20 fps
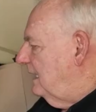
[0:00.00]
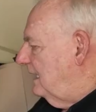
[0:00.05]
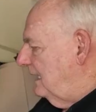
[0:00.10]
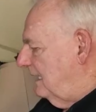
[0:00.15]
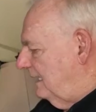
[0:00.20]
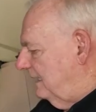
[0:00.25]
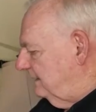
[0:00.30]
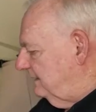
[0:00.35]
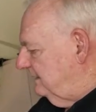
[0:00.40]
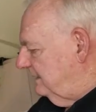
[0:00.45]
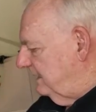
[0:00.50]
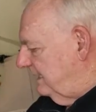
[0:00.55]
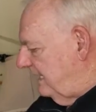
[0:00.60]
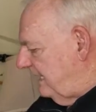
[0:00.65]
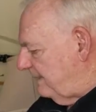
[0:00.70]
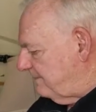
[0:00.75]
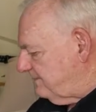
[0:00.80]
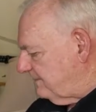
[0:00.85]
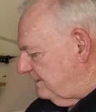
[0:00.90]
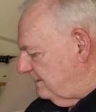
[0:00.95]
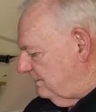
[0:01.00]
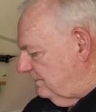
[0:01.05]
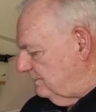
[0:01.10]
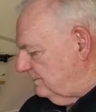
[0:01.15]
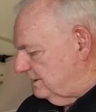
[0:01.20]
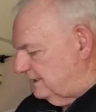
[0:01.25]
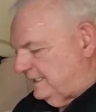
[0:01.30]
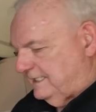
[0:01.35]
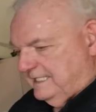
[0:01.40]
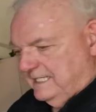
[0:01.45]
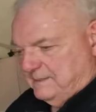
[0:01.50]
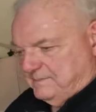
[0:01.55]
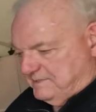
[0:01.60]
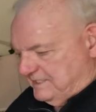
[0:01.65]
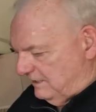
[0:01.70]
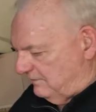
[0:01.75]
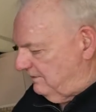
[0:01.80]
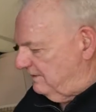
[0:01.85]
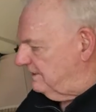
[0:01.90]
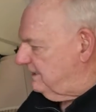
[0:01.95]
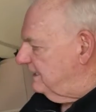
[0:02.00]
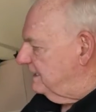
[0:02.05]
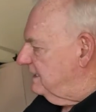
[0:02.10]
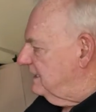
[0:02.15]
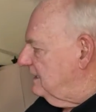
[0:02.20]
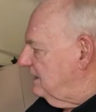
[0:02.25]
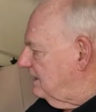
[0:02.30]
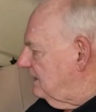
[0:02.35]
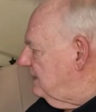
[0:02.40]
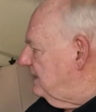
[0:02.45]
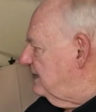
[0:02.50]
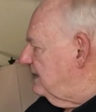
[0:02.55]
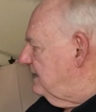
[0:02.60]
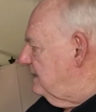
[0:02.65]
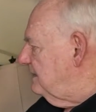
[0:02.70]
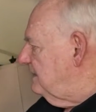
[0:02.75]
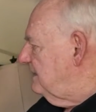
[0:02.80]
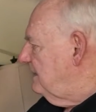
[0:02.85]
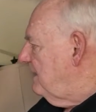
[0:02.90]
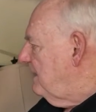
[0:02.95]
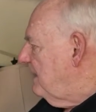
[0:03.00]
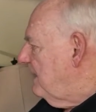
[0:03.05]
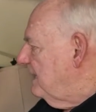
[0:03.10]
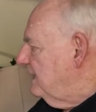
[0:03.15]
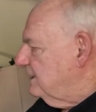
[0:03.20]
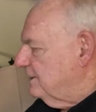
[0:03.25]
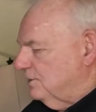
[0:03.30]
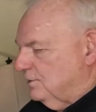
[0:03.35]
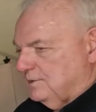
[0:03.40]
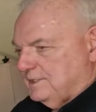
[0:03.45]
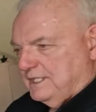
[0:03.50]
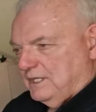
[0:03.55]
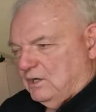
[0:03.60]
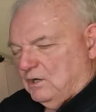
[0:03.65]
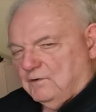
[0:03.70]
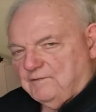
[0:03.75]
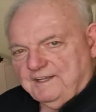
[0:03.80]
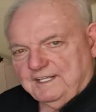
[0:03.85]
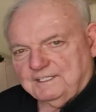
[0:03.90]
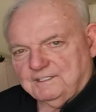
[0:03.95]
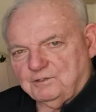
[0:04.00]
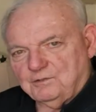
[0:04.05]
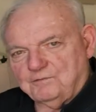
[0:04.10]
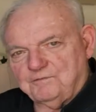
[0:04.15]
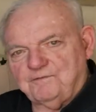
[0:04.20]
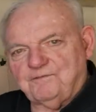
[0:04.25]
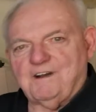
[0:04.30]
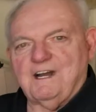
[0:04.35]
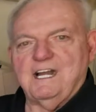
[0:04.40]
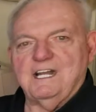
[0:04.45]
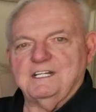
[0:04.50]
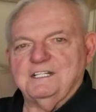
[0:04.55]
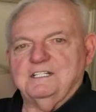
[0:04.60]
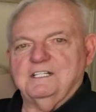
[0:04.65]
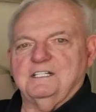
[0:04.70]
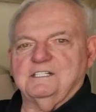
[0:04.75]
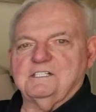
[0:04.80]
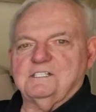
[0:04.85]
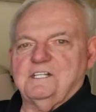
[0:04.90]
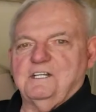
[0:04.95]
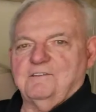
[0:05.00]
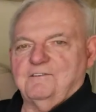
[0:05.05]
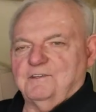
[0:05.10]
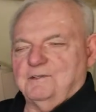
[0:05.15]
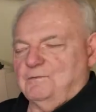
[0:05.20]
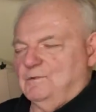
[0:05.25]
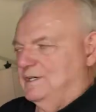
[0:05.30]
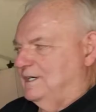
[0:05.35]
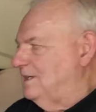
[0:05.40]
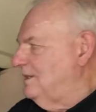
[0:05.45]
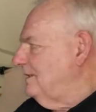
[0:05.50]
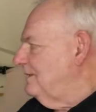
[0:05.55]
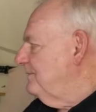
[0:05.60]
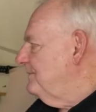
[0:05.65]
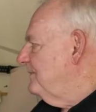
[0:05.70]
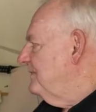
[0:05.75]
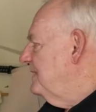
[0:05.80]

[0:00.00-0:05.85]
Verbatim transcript: Uh, it absolutely keeps everything clean. You don't get all that little fine dust everywhere.